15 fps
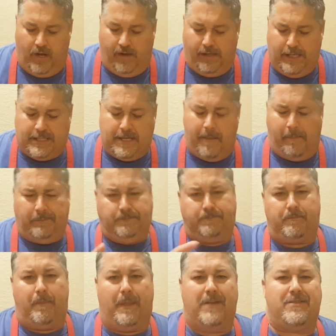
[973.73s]
Listen,
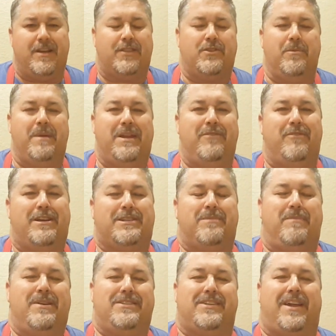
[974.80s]
there's not too many
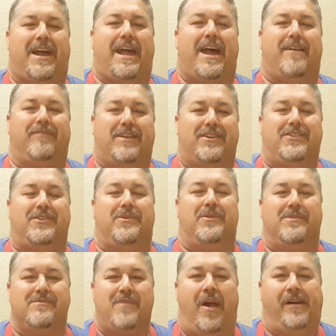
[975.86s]
recipes that I have that you
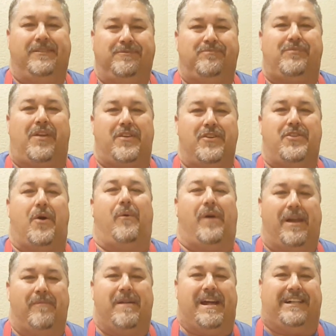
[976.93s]
don't
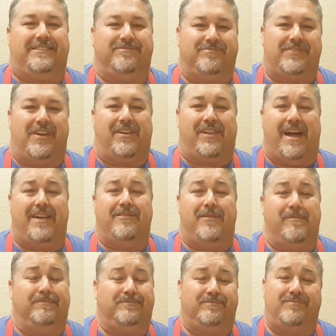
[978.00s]
wanna make. A lot of
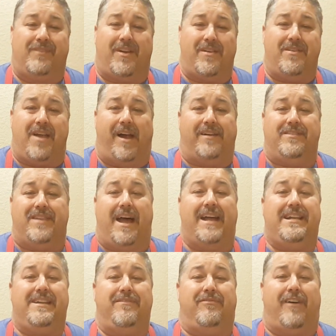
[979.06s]
them,
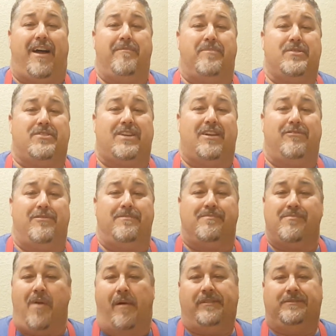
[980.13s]
95% of them,
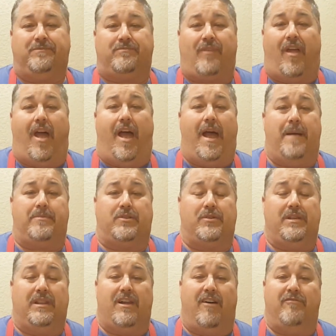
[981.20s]
I
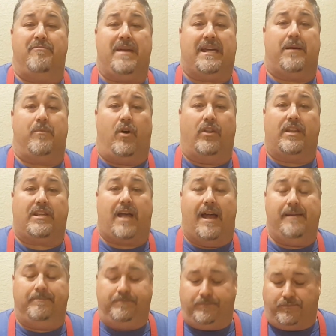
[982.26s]
absolutely love, make them all the
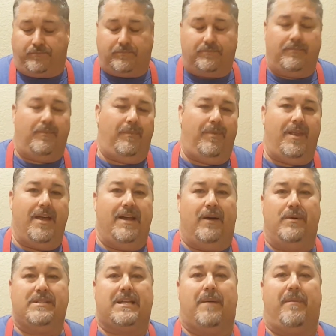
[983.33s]
time. I
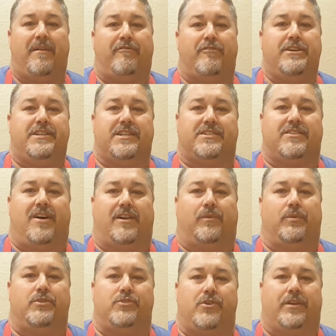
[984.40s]
always got my freezer stocked
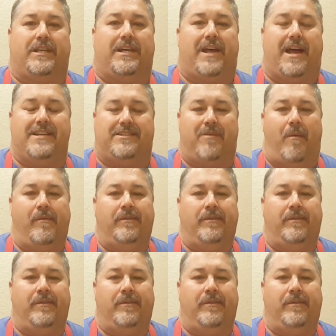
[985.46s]
with jerky, guys.